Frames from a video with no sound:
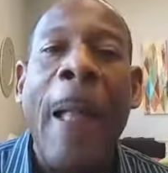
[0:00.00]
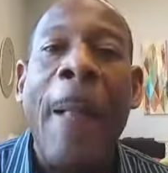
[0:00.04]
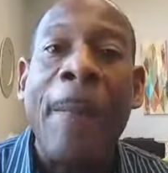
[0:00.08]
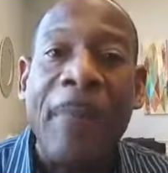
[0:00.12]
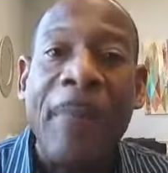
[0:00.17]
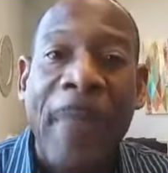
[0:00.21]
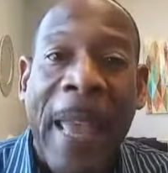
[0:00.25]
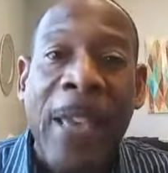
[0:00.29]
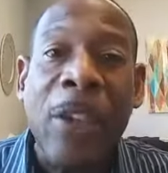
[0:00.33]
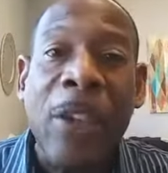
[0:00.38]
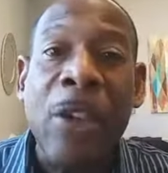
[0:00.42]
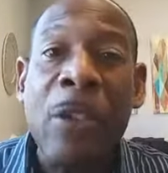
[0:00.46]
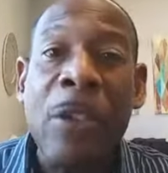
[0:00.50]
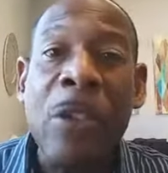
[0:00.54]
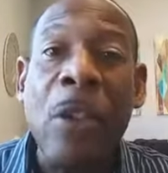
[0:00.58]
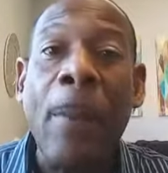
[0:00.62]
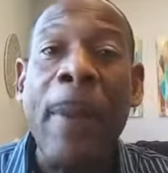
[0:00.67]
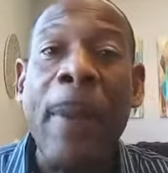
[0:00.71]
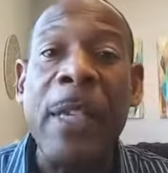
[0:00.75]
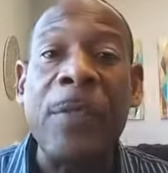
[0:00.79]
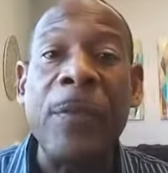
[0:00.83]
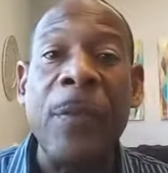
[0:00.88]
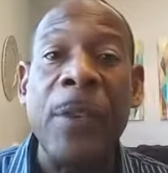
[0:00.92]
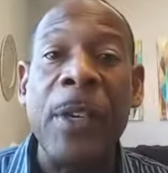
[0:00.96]
Thank you so
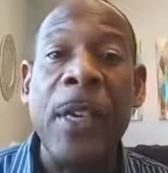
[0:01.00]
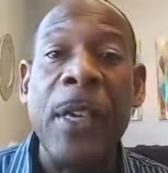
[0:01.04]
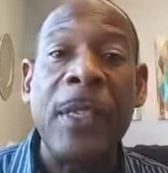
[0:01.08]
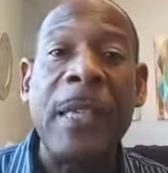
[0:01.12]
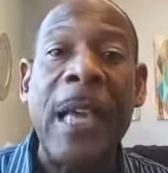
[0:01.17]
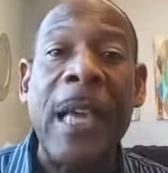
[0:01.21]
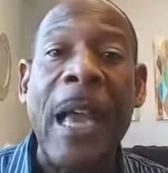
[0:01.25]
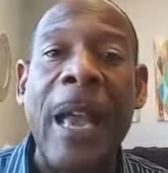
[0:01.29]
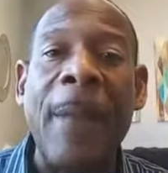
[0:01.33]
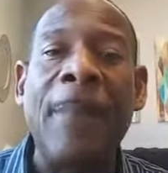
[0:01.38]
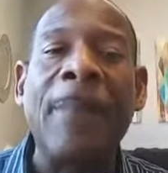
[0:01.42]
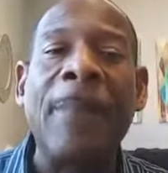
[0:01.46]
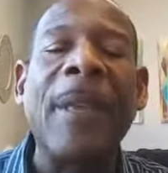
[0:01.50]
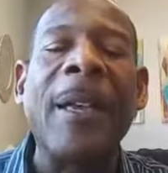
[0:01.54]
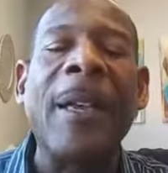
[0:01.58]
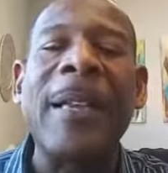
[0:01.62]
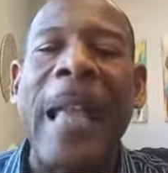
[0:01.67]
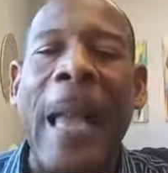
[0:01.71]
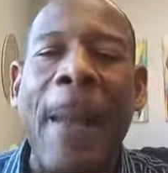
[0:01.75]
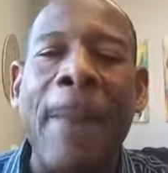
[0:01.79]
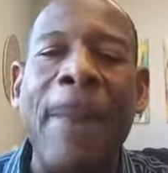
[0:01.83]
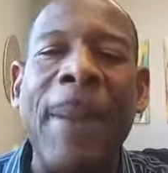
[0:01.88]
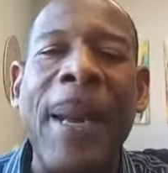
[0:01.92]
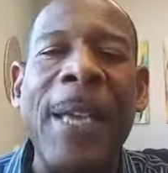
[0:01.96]
much for your time.
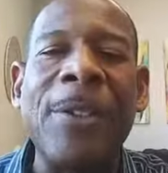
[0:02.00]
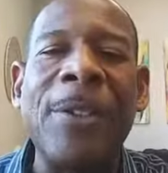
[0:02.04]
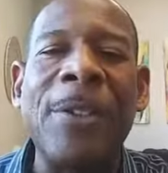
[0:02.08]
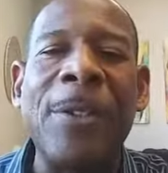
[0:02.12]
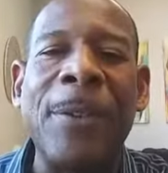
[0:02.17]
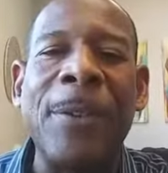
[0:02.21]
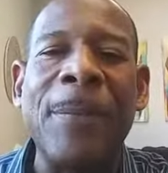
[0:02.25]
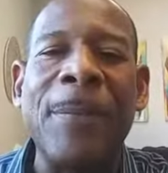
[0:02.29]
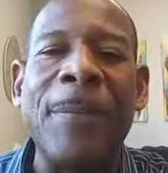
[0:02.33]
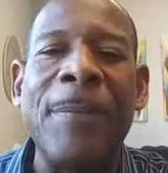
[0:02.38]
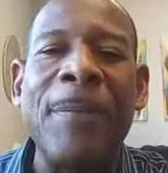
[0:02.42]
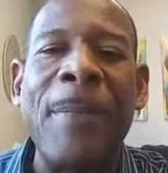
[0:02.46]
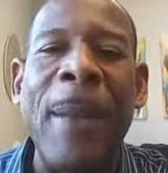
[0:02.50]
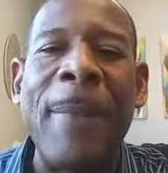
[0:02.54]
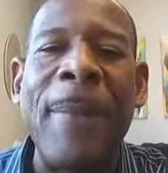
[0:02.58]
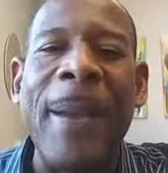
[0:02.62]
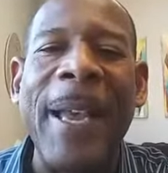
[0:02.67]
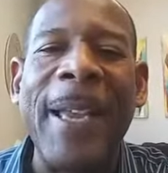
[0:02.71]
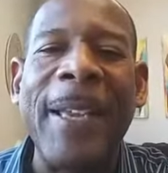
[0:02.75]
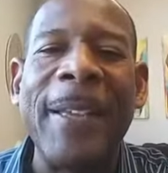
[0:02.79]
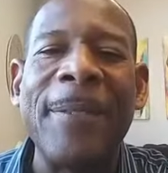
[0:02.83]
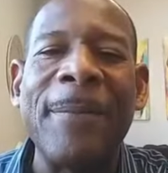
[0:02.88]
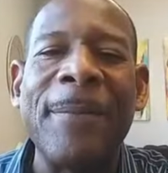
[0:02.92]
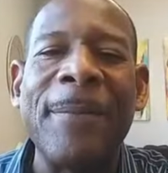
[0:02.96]
God bless you. Bye-bye.